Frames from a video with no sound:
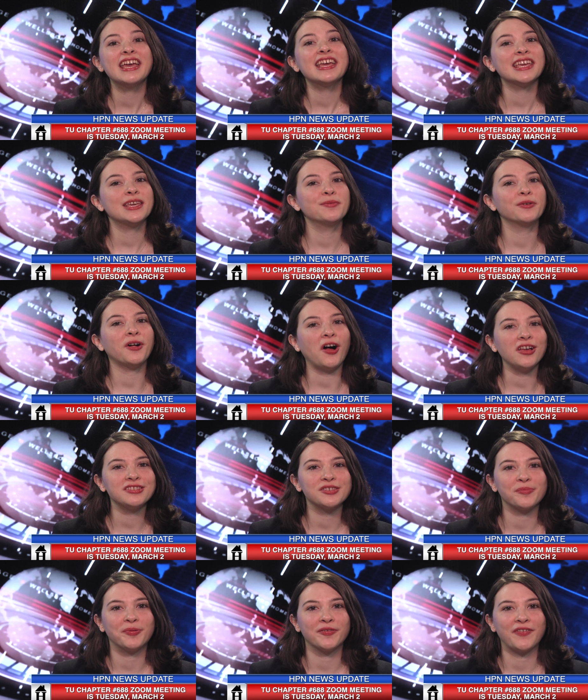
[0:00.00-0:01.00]
He will
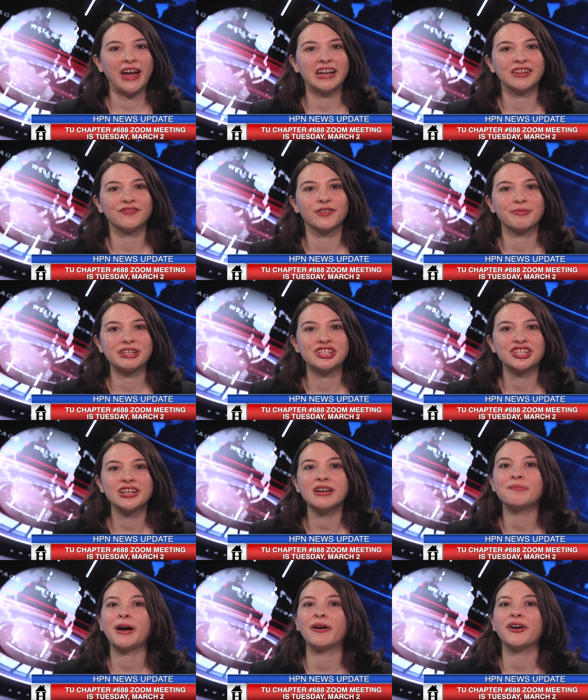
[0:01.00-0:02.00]
also provide information
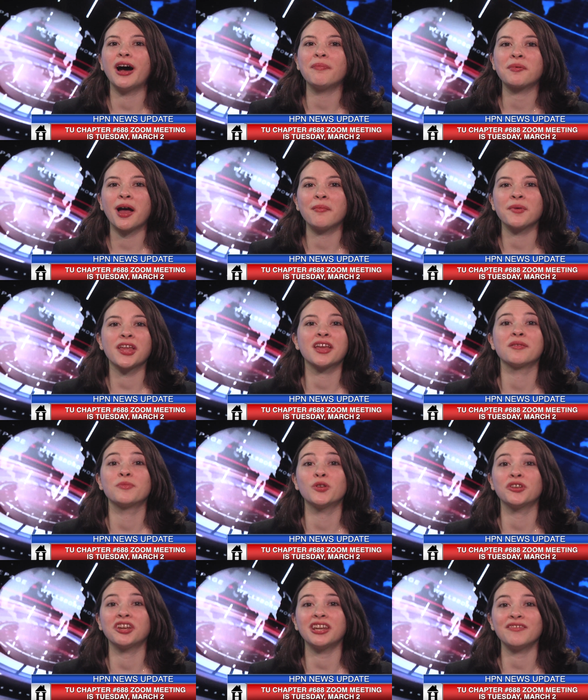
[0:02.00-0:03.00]
about upcoming
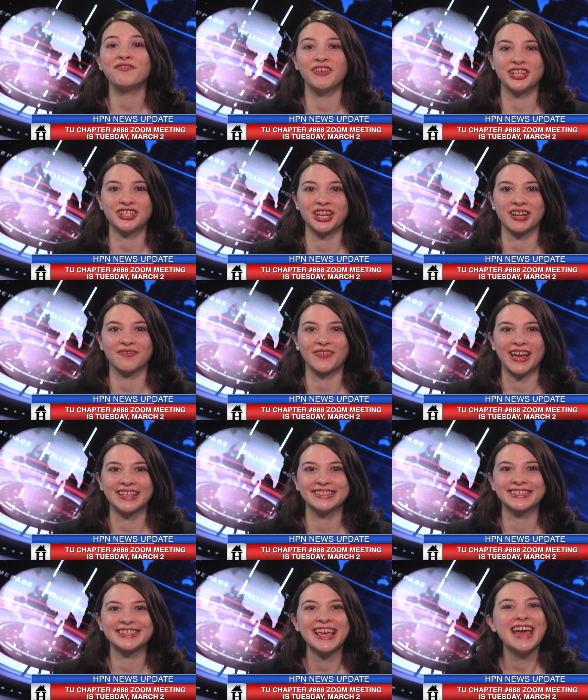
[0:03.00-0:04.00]
community fishing
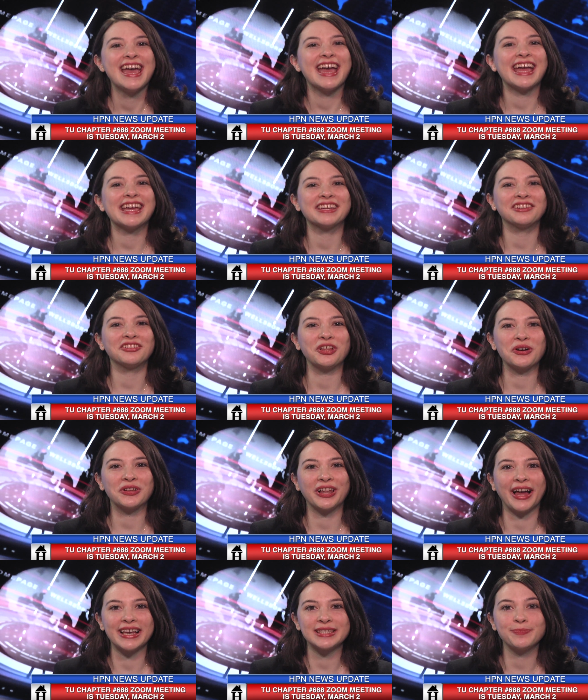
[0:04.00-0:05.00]
events and
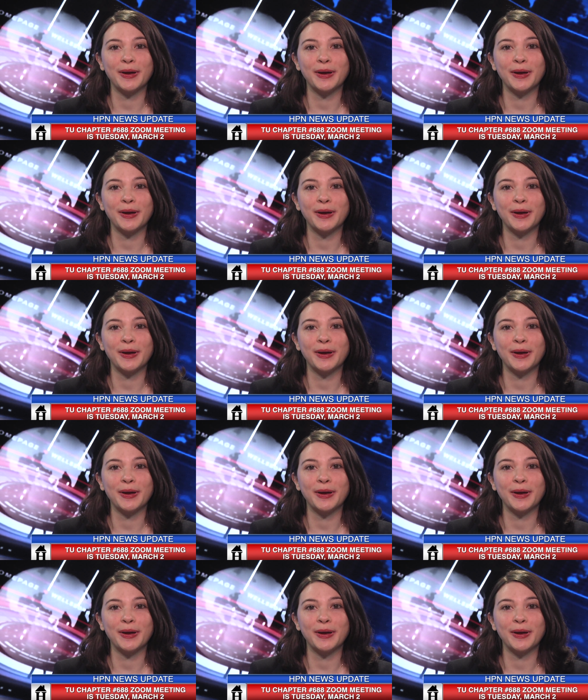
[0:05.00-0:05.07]
localized